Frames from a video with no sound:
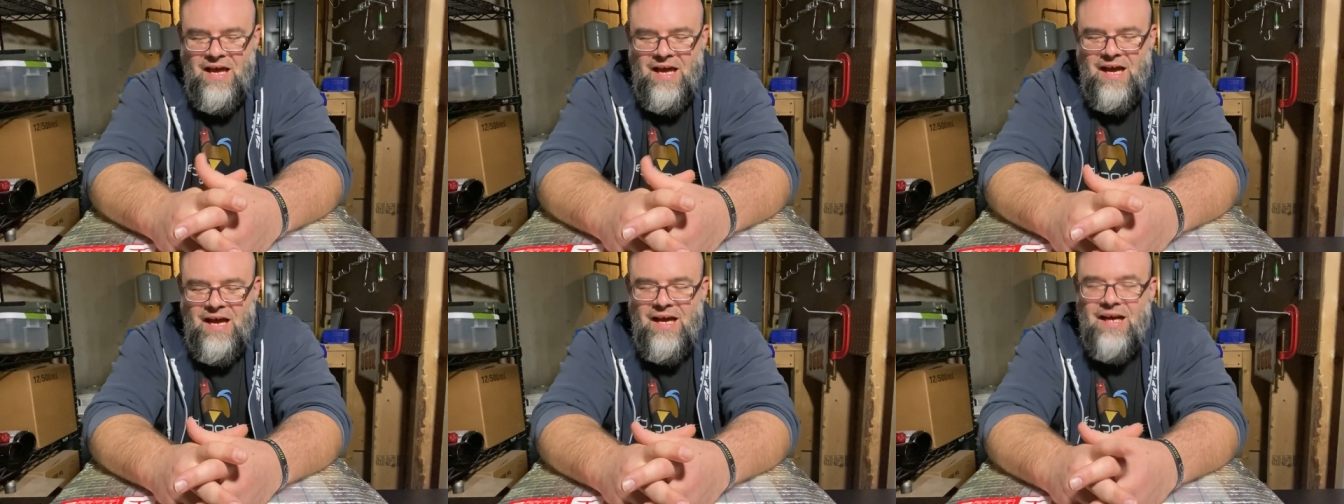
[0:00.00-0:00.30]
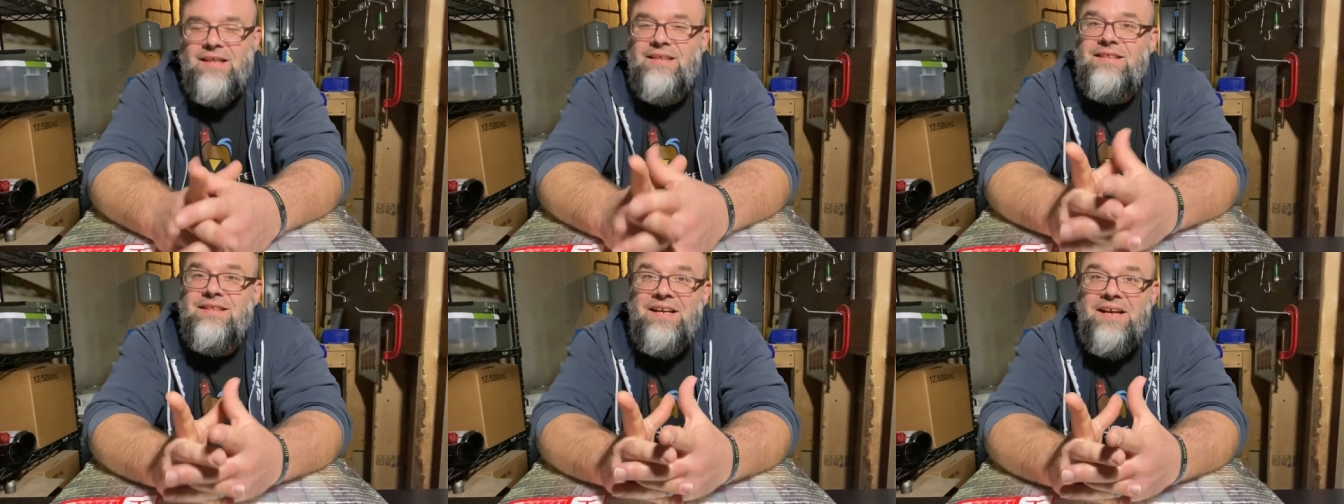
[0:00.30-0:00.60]

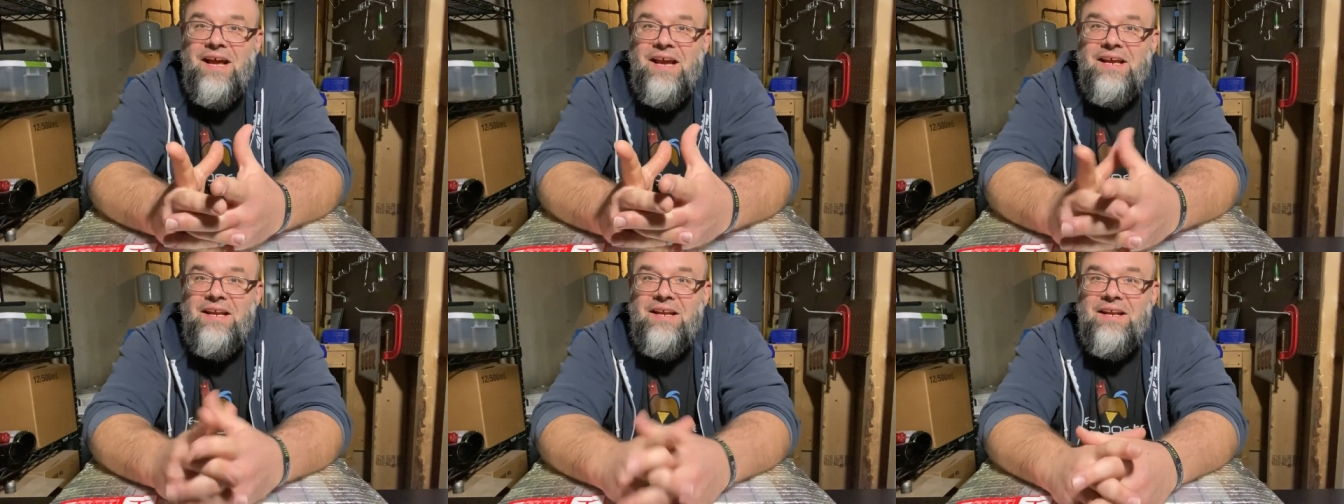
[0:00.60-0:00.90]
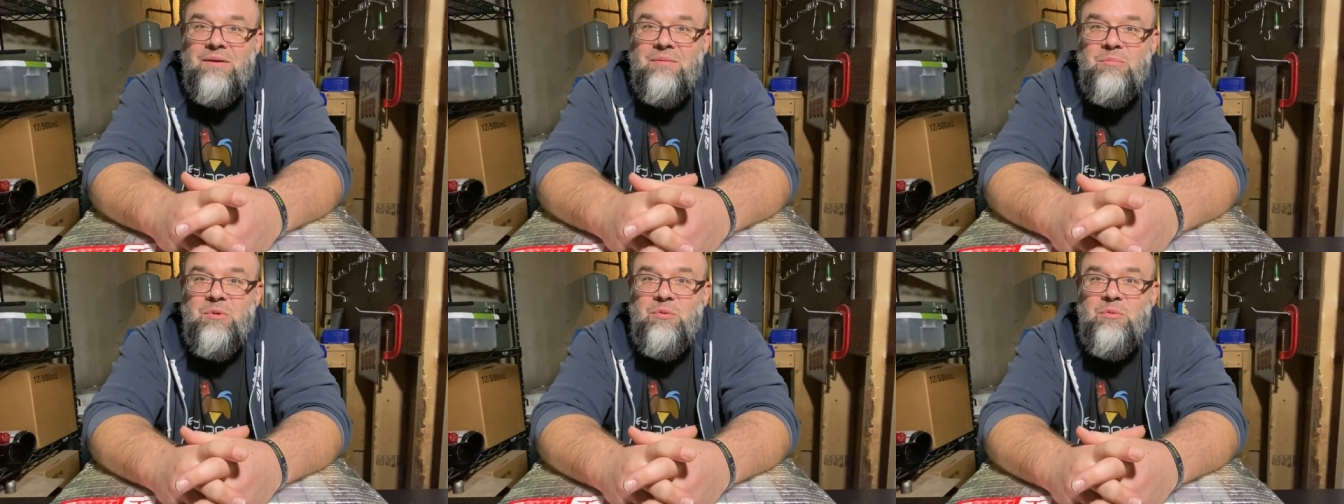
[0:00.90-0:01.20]
Uh, tonight
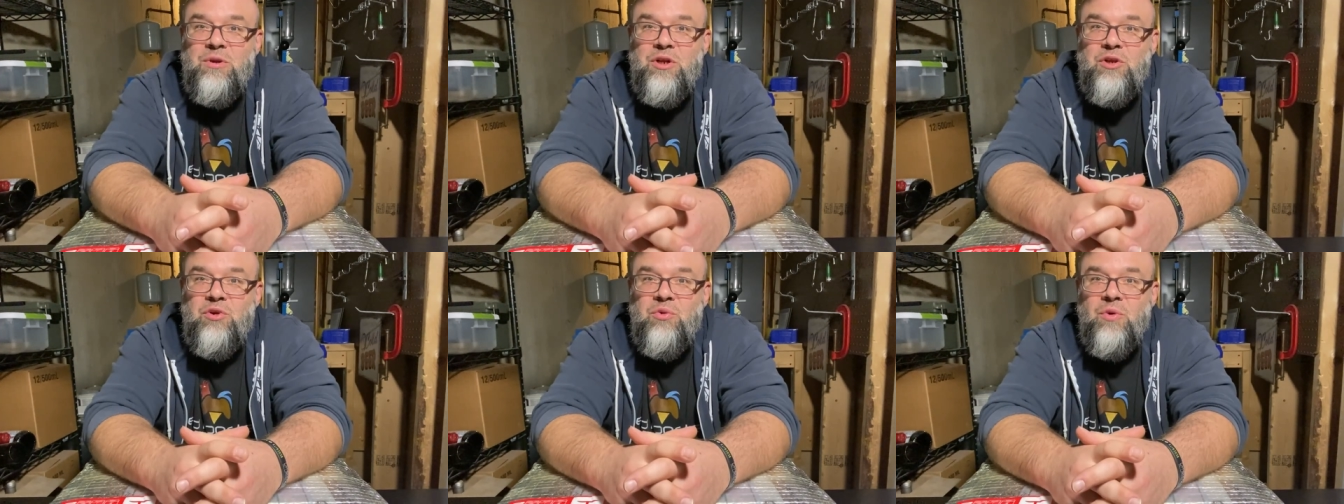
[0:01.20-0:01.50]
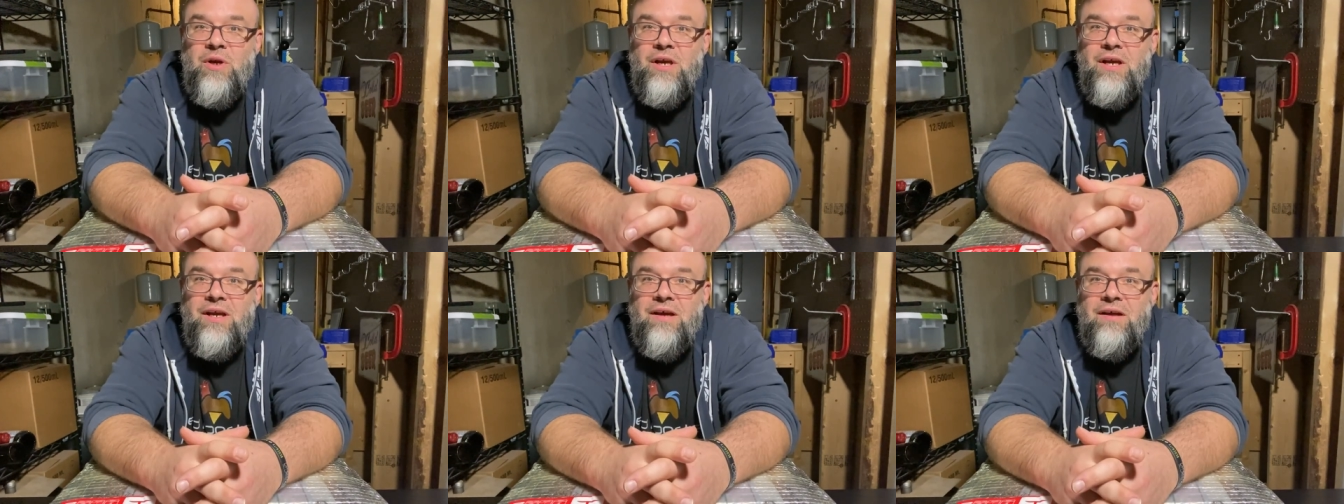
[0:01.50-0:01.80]
I'm going to be
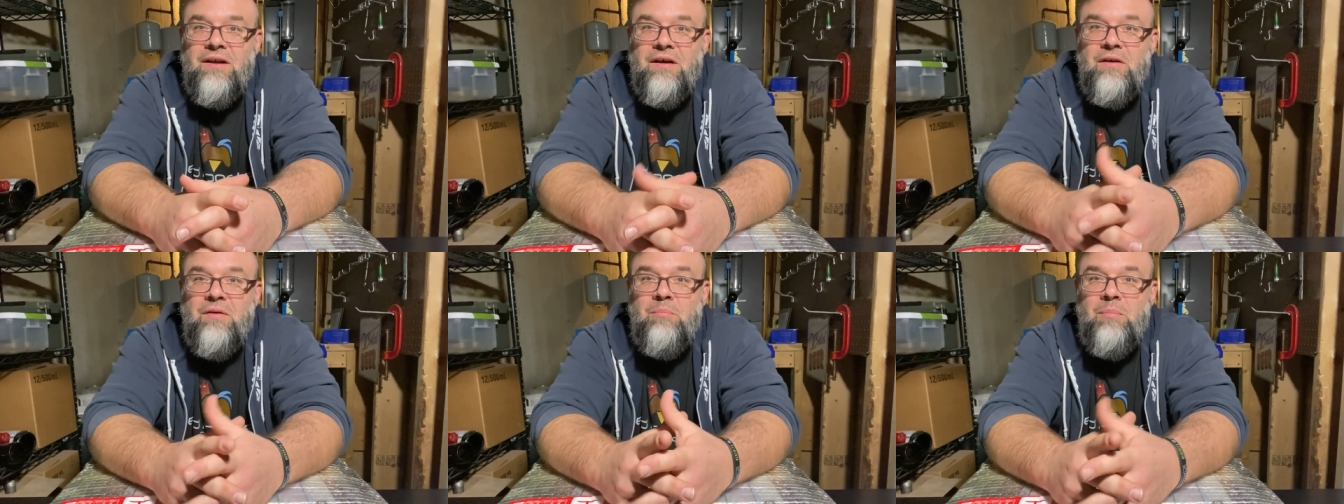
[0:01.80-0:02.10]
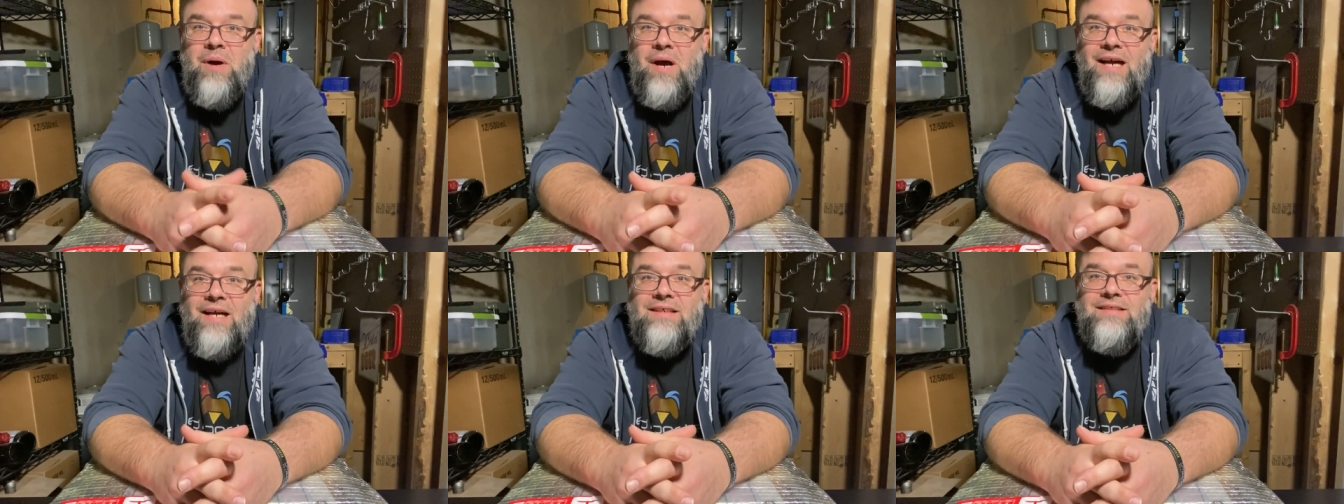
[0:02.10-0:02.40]
doing an
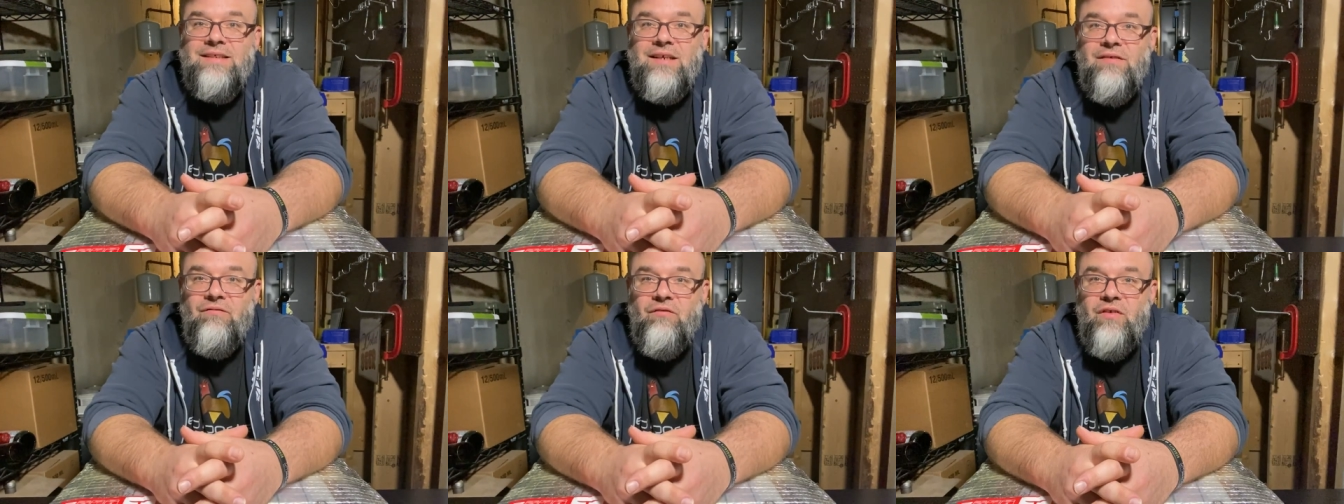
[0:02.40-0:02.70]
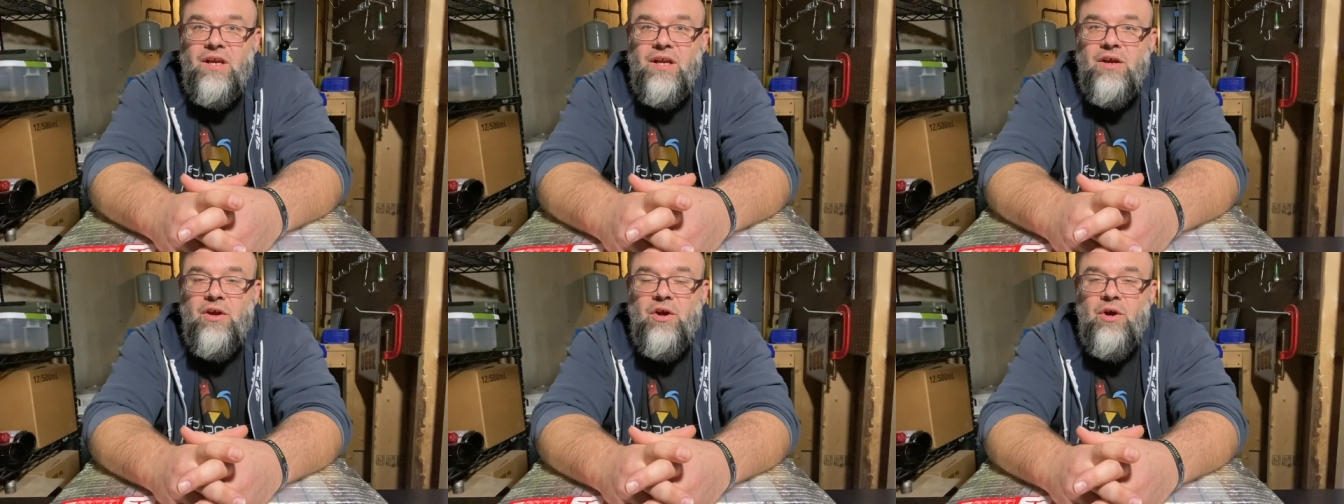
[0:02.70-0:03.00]
unboxing
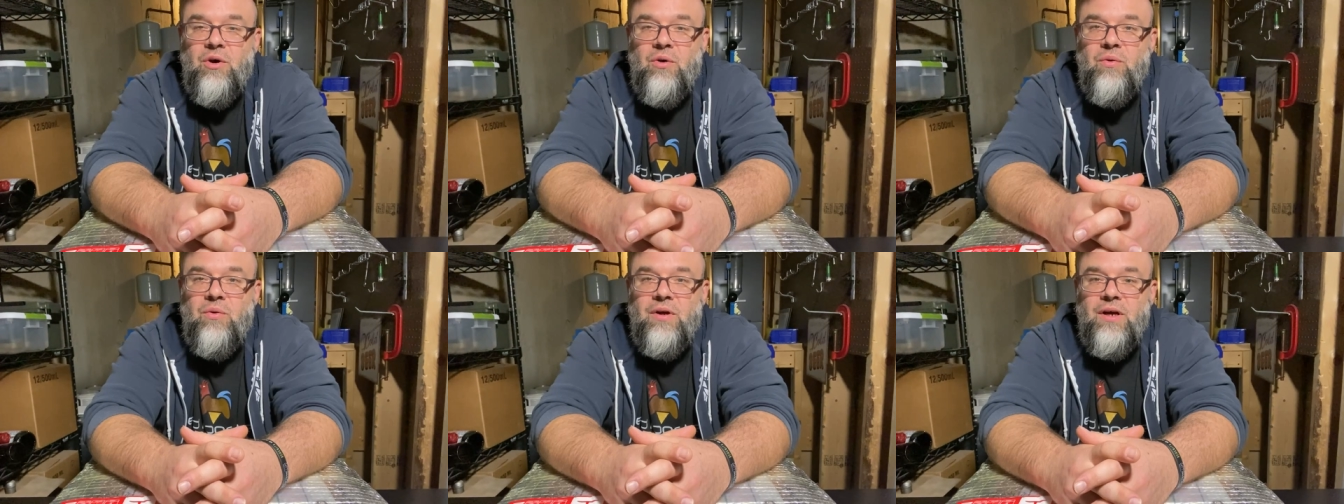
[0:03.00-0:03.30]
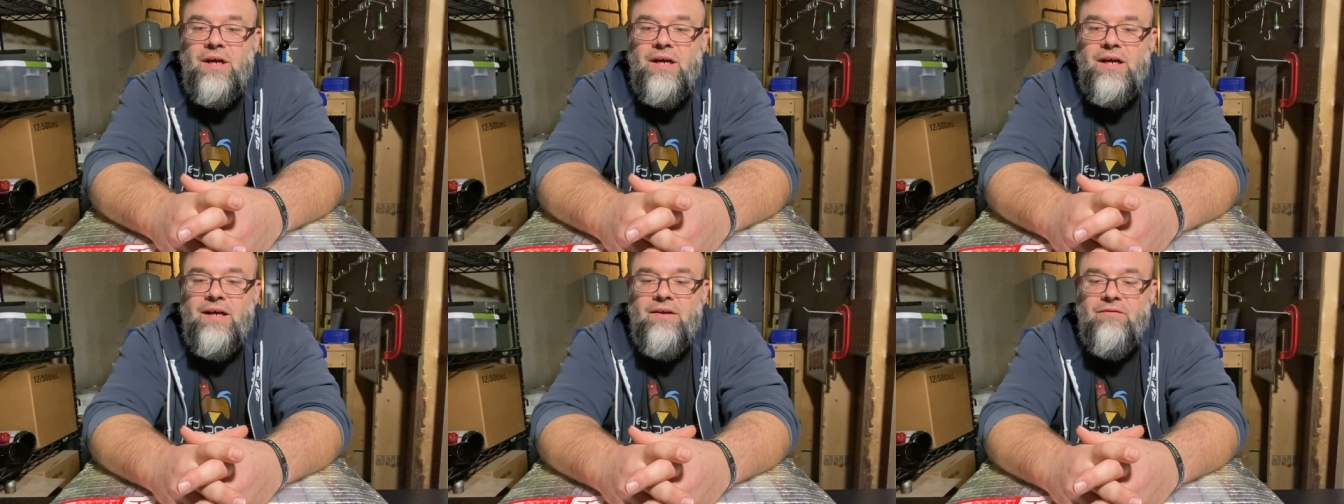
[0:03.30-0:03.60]
video
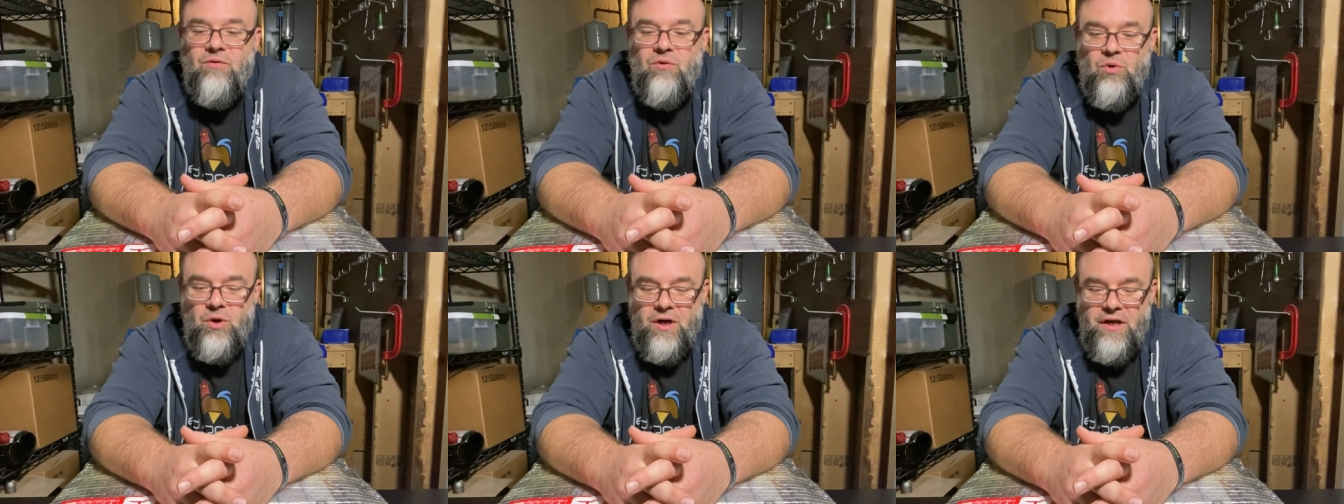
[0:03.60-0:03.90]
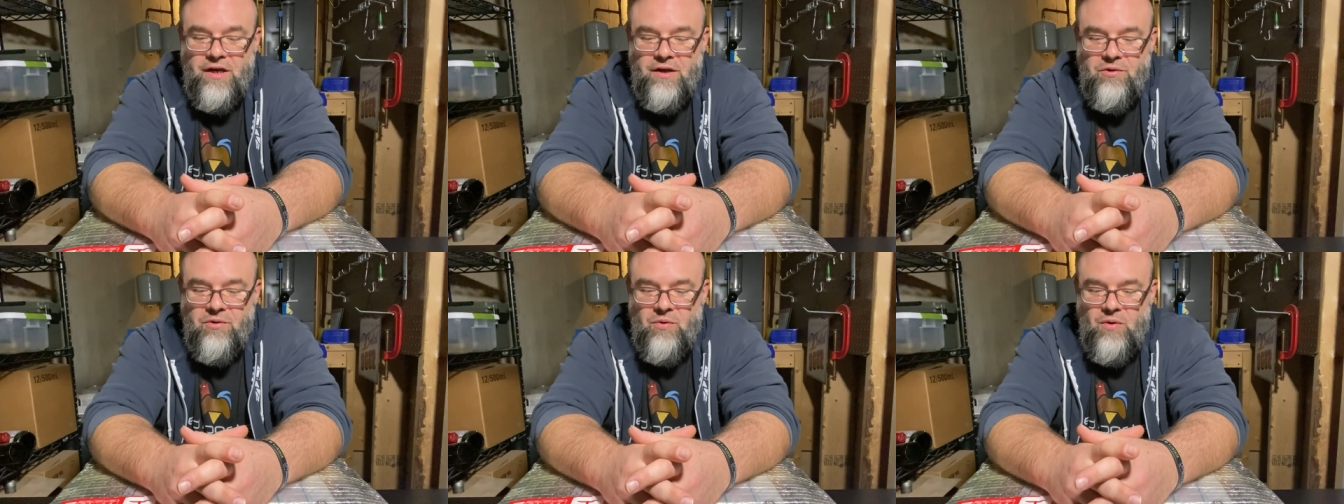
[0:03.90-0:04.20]
uh, for
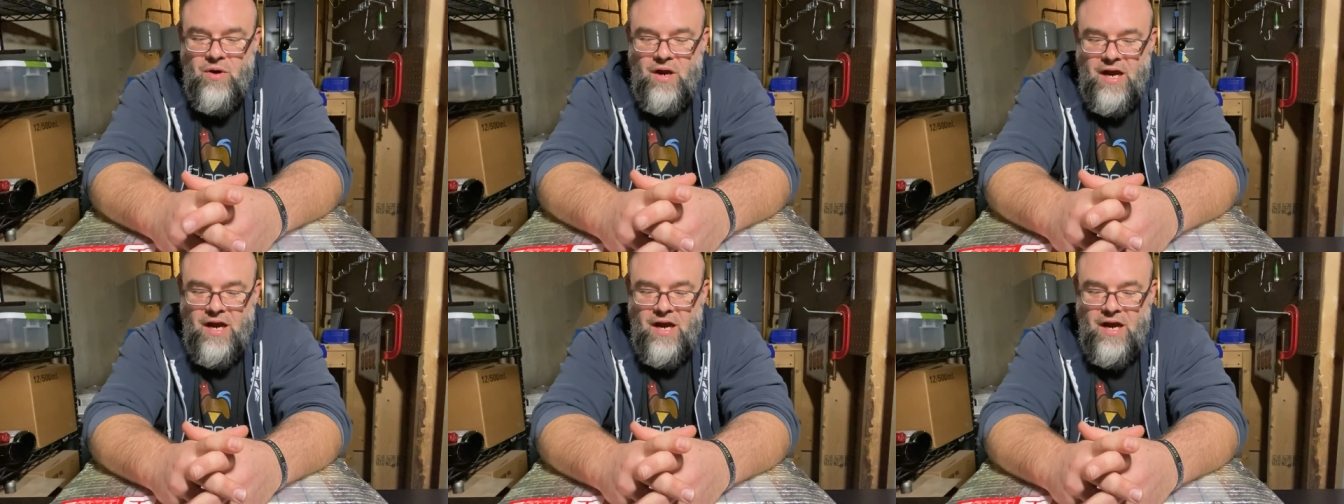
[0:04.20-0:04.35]
you.